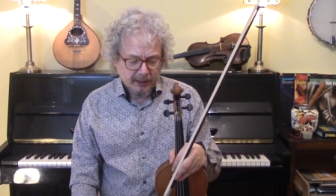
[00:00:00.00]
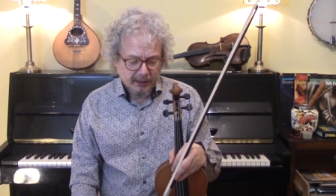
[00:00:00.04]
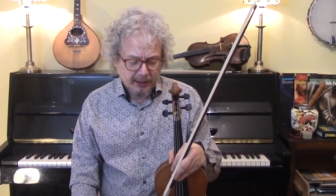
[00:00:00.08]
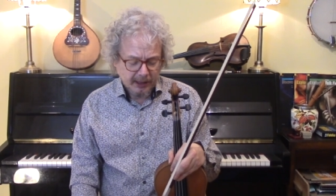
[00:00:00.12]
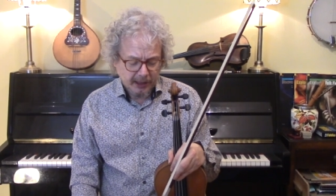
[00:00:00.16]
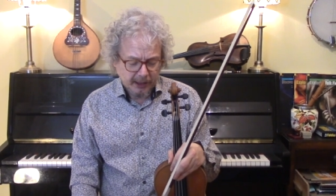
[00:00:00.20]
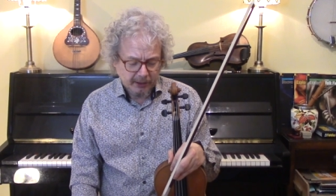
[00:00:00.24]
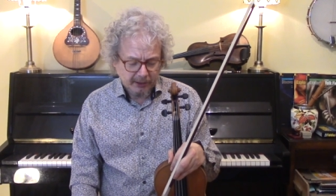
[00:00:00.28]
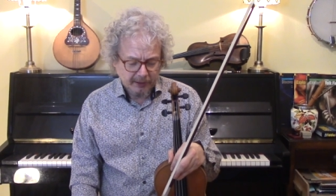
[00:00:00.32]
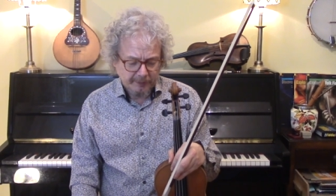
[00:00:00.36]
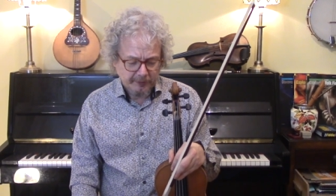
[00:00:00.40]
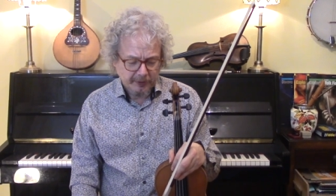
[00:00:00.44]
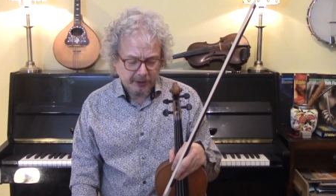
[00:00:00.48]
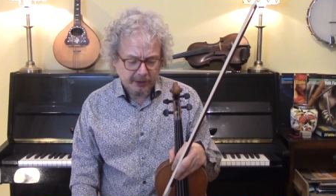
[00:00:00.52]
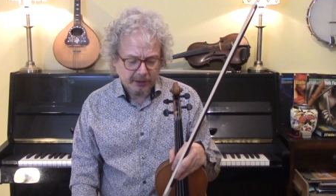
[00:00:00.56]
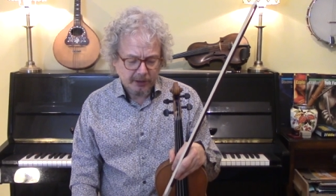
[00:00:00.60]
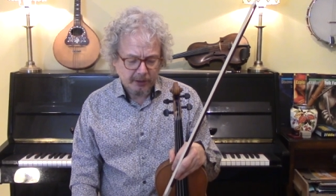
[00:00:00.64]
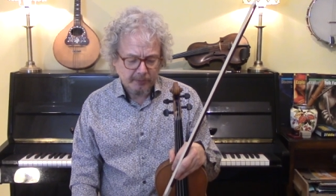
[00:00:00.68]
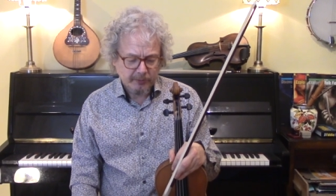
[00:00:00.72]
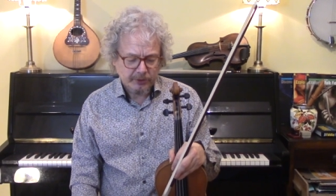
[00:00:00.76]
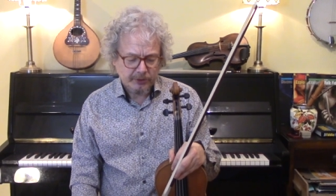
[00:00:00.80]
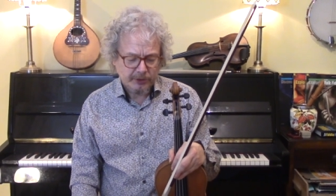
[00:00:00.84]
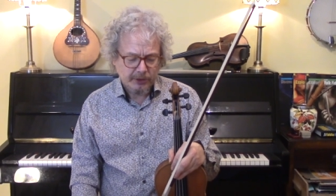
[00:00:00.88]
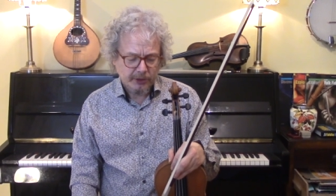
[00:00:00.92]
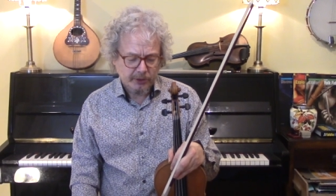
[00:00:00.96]
Now, if it
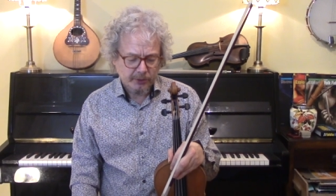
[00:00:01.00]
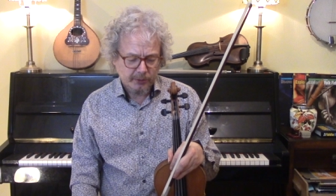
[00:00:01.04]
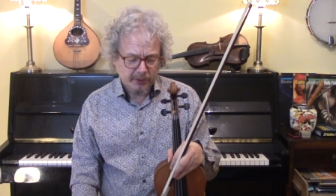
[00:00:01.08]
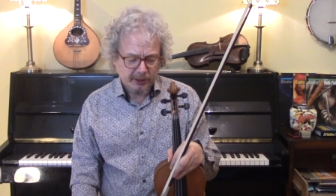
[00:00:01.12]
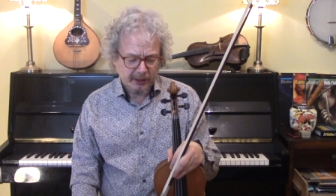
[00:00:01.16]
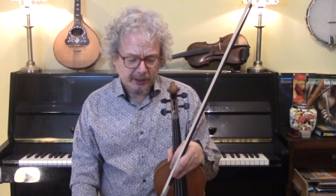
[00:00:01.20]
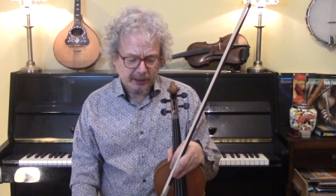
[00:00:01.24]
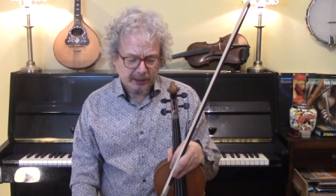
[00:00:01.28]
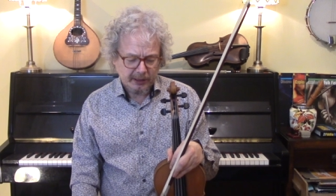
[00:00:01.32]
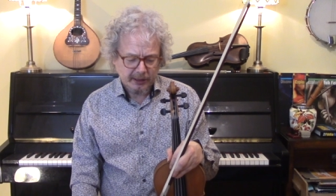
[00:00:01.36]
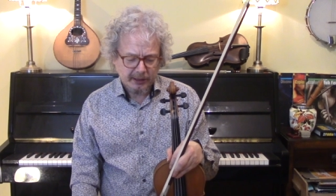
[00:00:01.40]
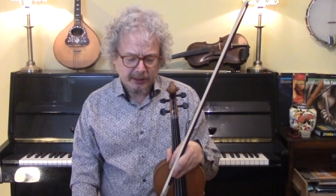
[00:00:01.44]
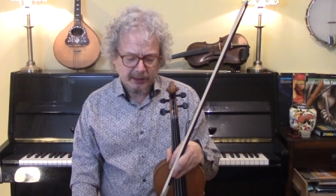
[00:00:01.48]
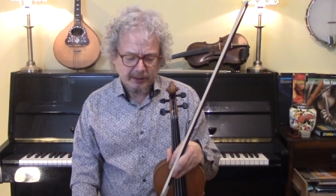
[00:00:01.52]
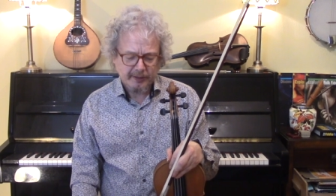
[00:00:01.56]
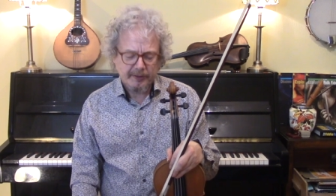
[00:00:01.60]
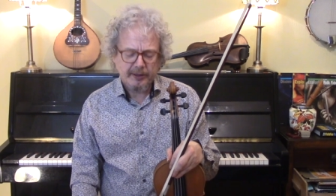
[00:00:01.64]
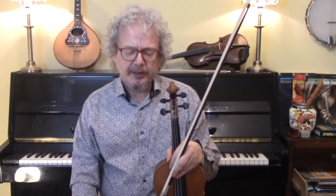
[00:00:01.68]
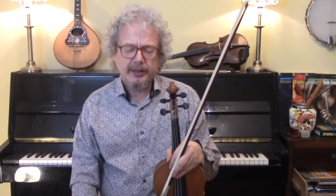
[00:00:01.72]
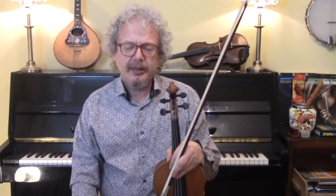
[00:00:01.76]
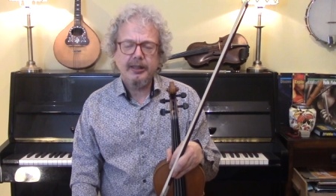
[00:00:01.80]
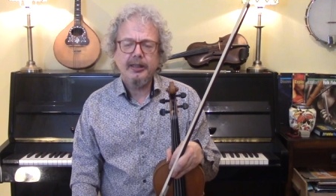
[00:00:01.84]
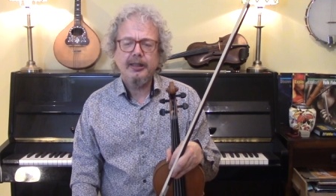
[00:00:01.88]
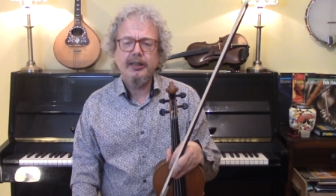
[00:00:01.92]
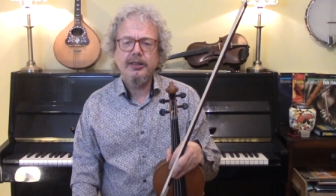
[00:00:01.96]
comes to doing uh,
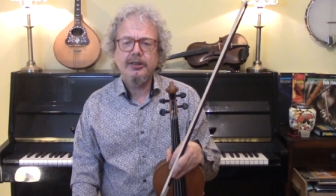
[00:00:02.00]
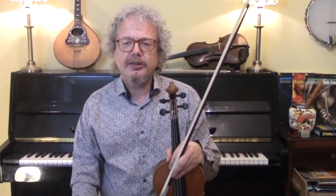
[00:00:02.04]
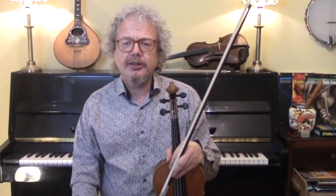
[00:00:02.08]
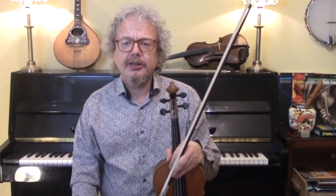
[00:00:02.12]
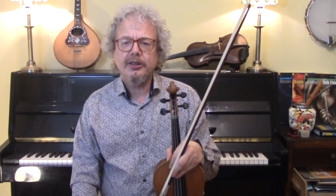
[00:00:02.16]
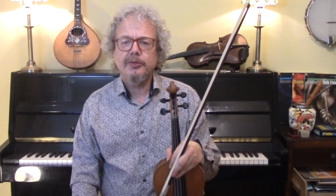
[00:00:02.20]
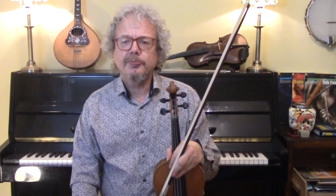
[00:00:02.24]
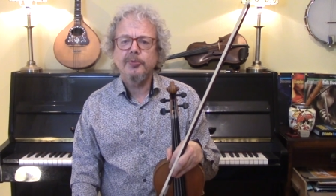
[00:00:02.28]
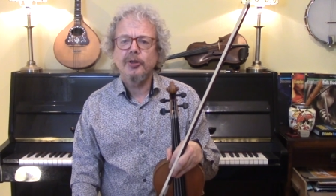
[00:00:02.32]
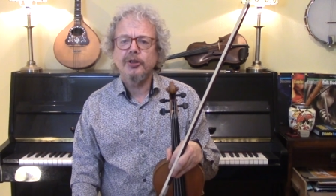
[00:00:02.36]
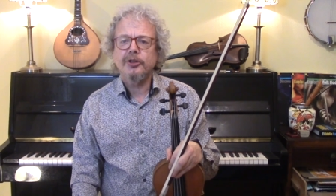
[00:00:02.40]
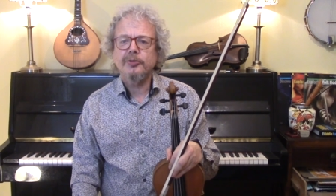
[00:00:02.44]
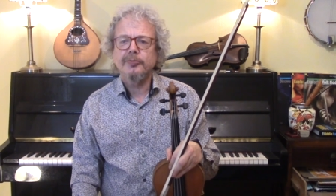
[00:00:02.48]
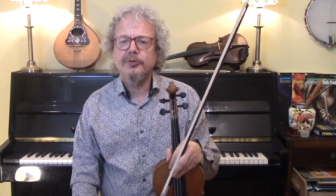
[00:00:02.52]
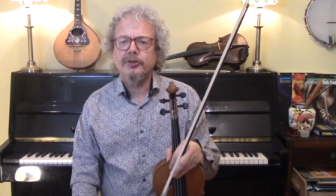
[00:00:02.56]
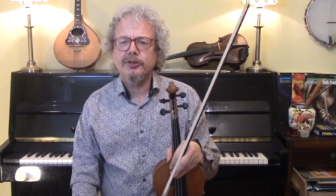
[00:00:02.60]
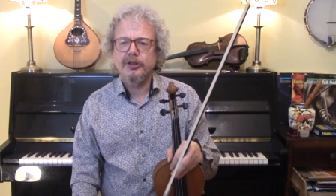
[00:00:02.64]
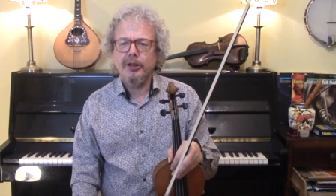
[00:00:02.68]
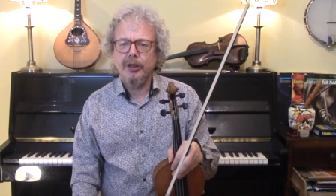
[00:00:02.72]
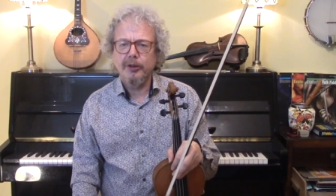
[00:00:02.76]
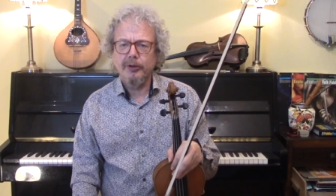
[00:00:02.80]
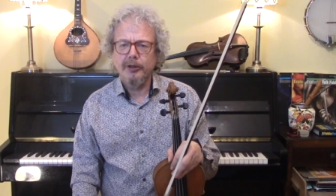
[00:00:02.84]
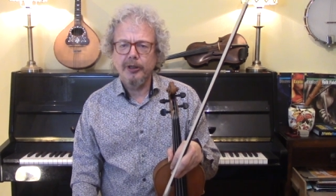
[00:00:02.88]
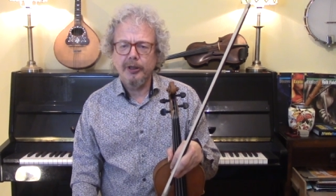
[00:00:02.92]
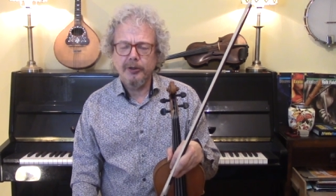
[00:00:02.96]
the easiest possible
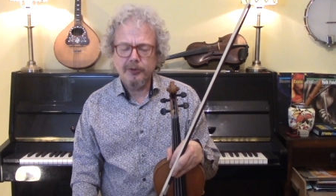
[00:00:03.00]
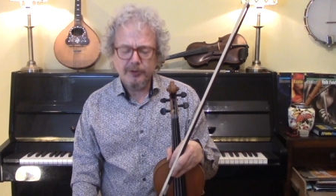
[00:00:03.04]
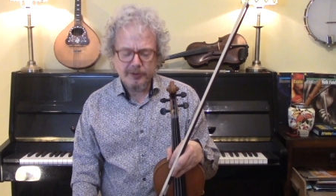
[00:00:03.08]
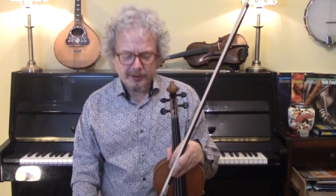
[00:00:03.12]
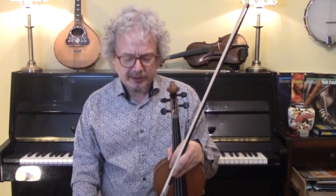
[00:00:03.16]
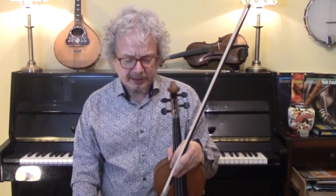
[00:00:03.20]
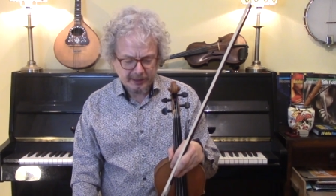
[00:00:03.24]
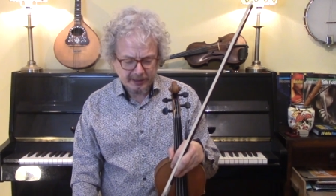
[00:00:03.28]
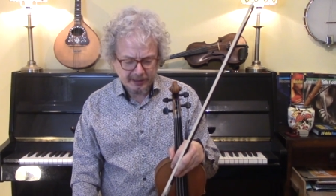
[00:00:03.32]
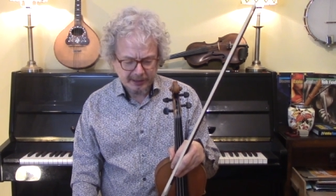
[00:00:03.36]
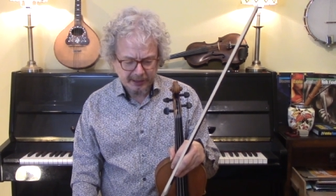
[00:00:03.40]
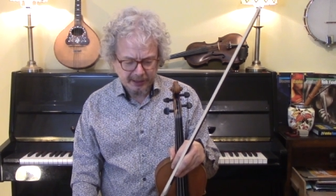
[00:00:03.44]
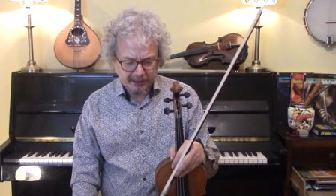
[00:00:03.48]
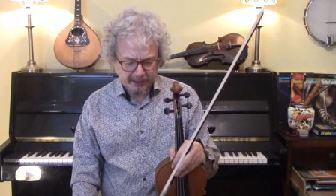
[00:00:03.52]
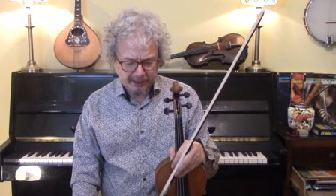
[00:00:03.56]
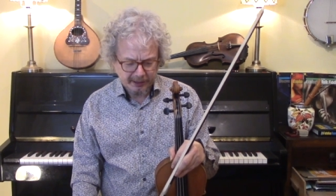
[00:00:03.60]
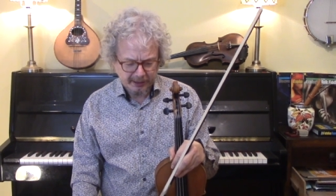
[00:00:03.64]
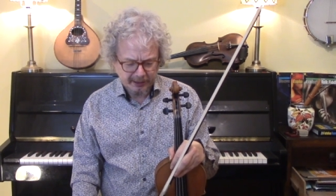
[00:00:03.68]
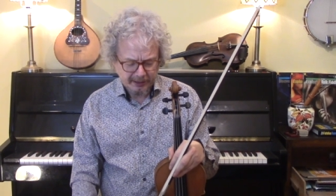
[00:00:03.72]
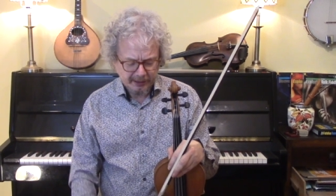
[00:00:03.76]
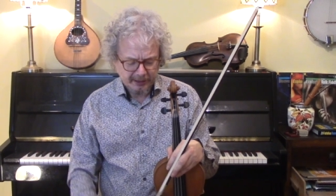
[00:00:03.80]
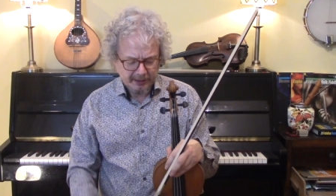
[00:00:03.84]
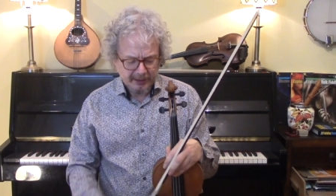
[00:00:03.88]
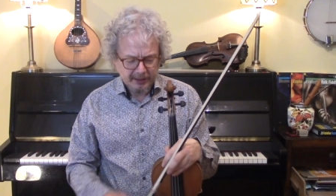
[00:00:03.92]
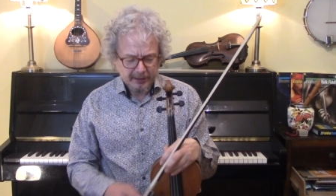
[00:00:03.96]
solo,
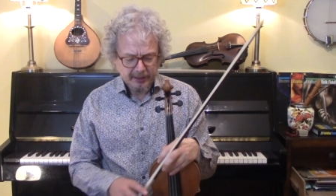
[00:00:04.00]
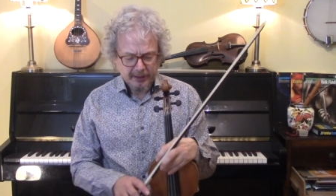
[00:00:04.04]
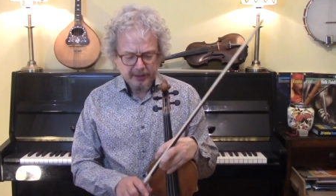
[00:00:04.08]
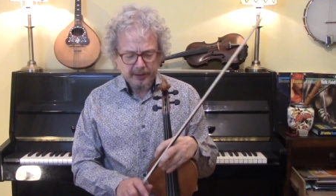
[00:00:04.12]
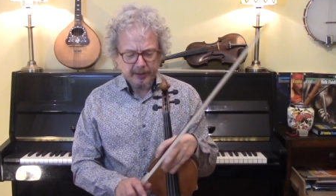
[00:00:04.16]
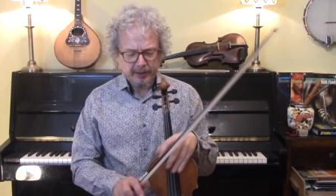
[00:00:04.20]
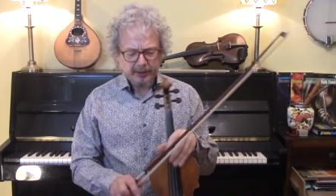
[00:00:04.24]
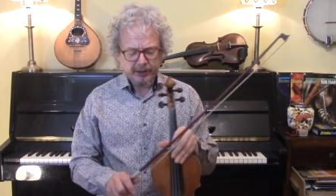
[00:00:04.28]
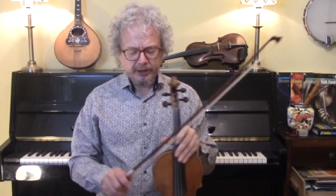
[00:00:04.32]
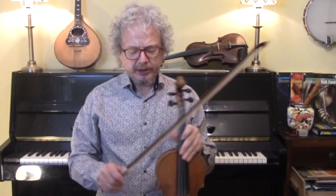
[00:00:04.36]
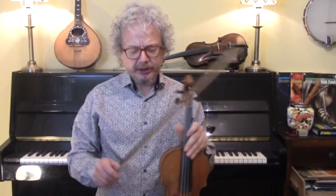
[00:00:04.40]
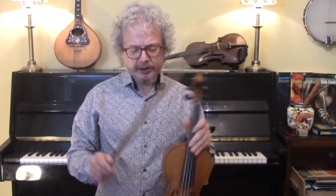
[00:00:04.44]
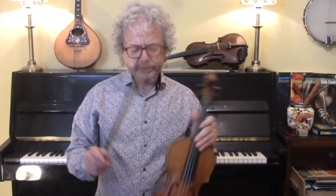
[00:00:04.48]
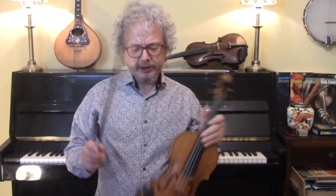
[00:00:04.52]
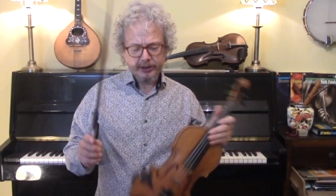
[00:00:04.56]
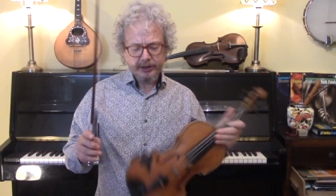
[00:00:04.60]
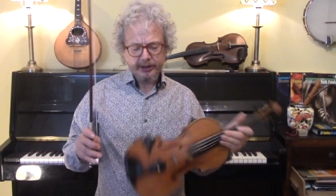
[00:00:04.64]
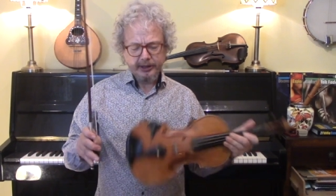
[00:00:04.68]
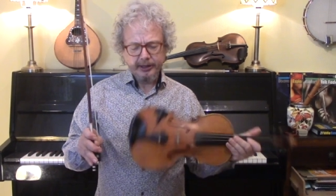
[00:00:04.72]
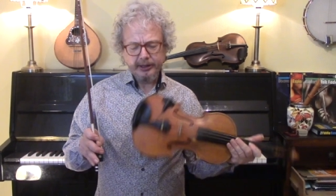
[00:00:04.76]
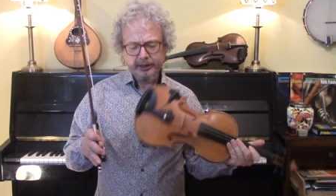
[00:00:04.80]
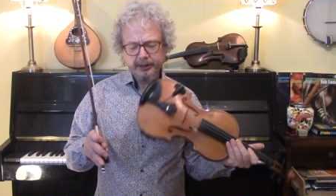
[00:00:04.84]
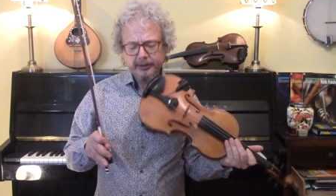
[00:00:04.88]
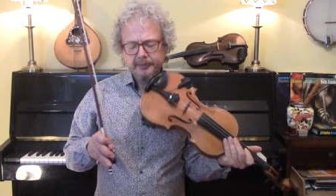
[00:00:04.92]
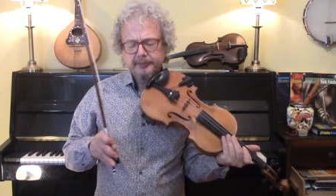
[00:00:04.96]
then
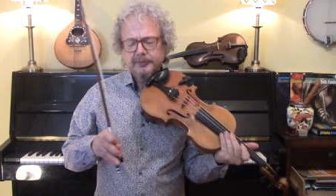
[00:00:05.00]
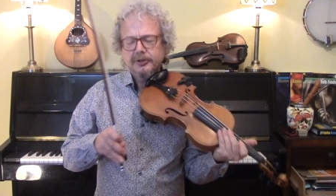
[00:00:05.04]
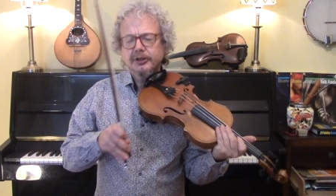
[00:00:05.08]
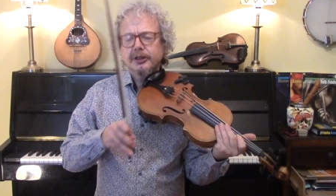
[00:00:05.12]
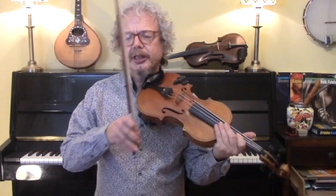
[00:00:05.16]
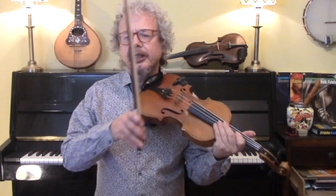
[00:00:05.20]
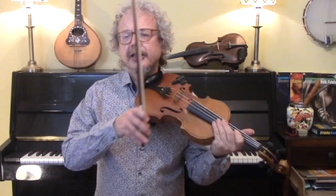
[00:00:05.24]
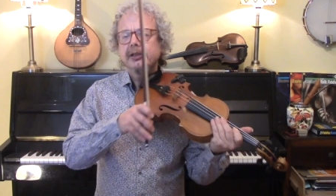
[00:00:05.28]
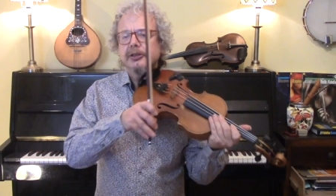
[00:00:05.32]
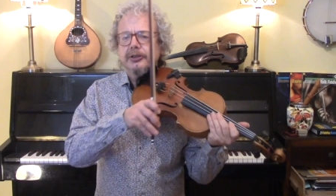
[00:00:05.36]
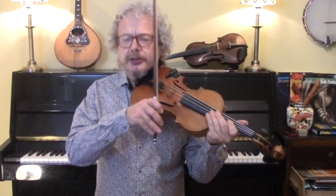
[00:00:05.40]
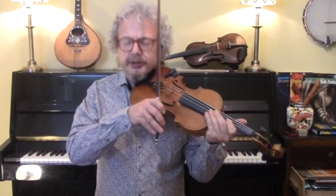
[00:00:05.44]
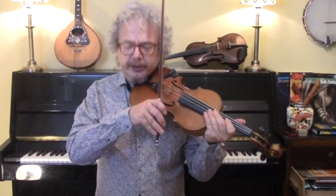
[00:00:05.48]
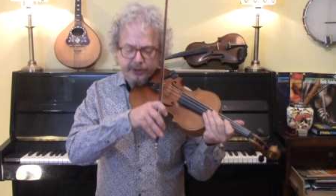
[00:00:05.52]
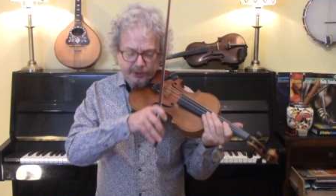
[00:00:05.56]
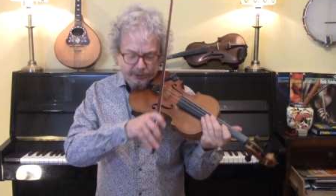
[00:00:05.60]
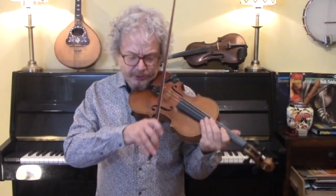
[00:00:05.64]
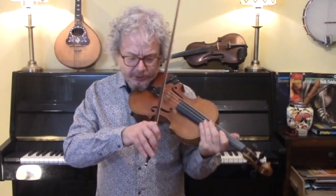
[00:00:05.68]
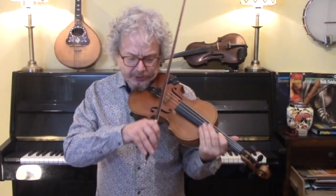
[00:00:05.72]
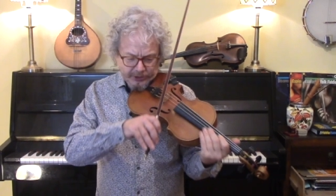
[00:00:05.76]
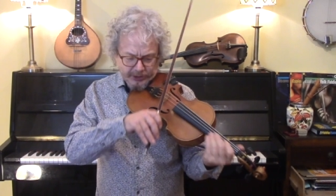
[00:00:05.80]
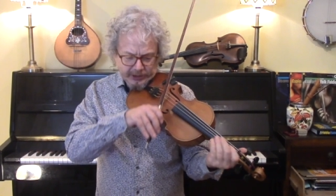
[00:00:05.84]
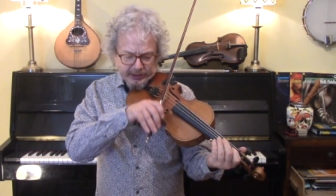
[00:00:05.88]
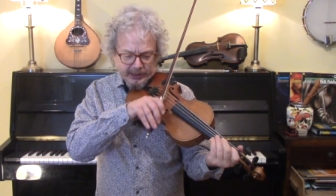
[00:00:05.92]
The um, scale to use